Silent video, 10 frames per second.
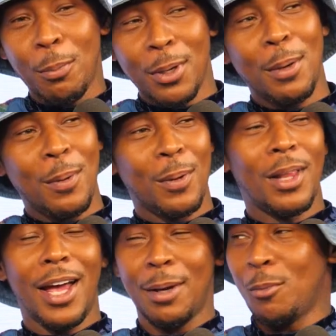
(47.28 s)
bit
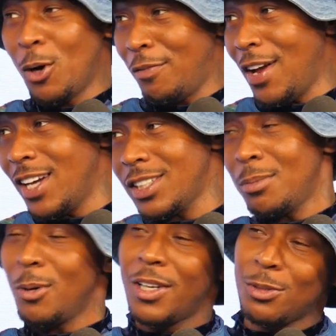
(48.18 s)
like more
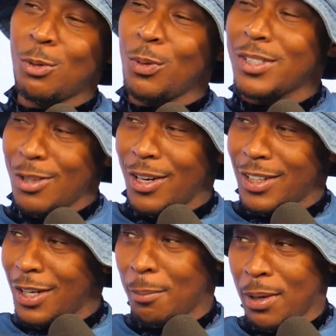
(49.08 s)
fashionable? Because when we started
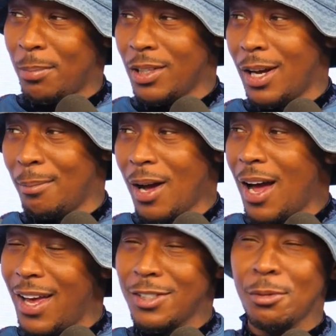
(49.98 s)
looking people up,
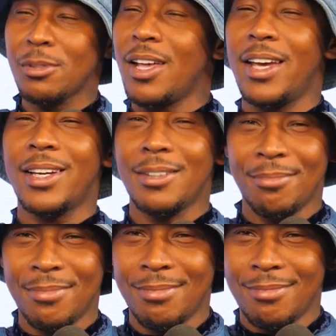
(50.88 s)
I actually was like,
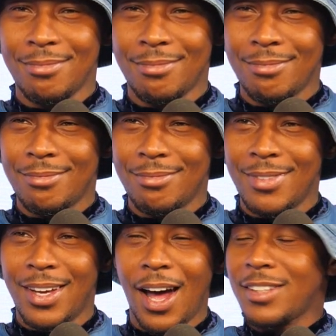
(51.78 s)

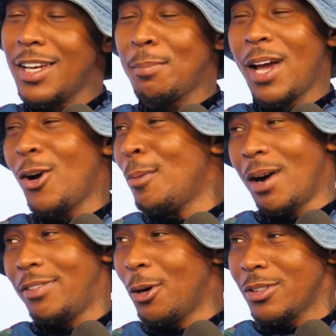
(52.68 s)
I take back all my
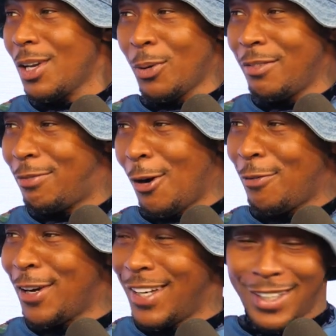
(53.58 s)
votes. I wouldn't vote
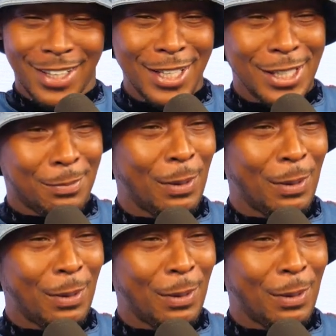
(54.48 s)
for any of these